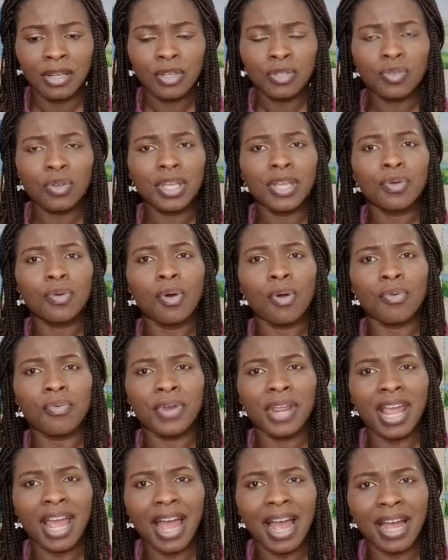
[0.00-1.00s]
So he go
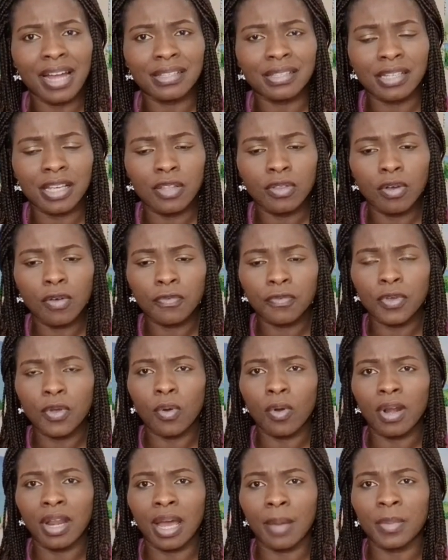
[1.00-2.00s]
react, enough you
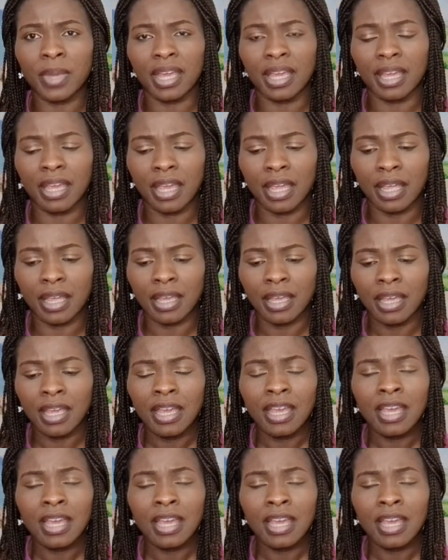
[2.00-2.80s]
hold him again.